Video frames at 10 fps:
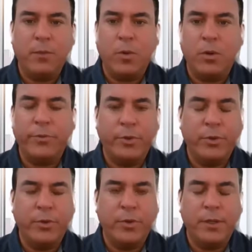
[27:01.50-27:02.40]
been worked
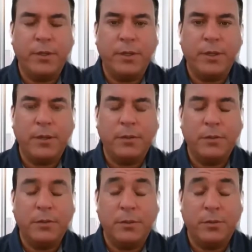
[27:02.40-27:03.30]
through, and
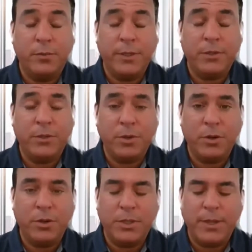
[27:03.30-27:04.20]
just the tremendous
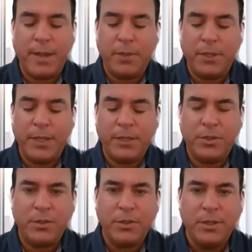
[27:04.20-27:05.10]
surge in
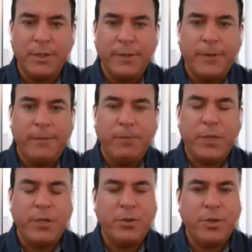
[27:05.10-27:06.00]
applications.
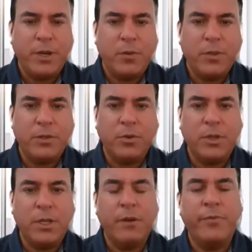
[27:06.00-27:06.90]
Can you share with us
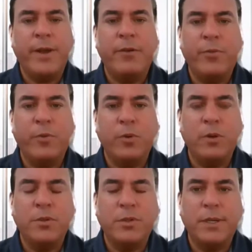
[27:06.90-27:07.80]
or clarify for
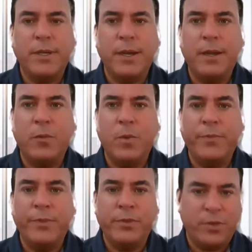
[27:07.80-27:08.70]
us
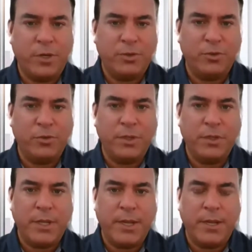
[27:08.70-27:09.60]
what the structure
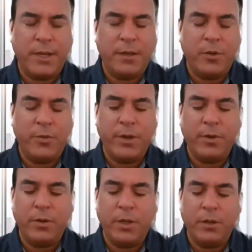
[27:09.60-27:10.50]
looks like? I know that
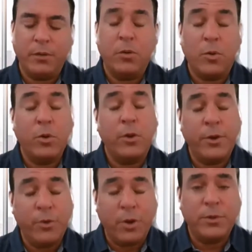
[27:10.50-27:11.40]

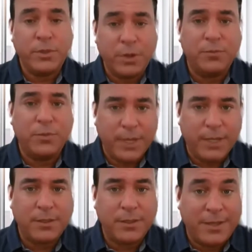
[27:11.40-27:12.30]
under normal
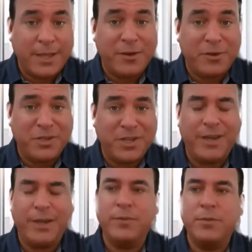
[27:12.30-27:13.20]
circumstances, as I
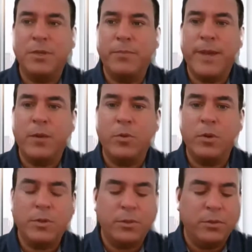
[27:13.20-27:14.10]
understand it, if somebody
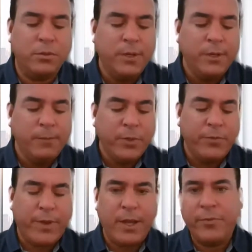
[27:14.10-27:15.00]
were to
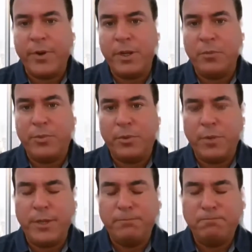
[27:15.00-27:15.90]
file for
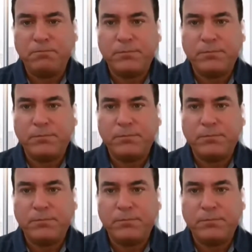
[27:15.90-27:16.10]
unemployment,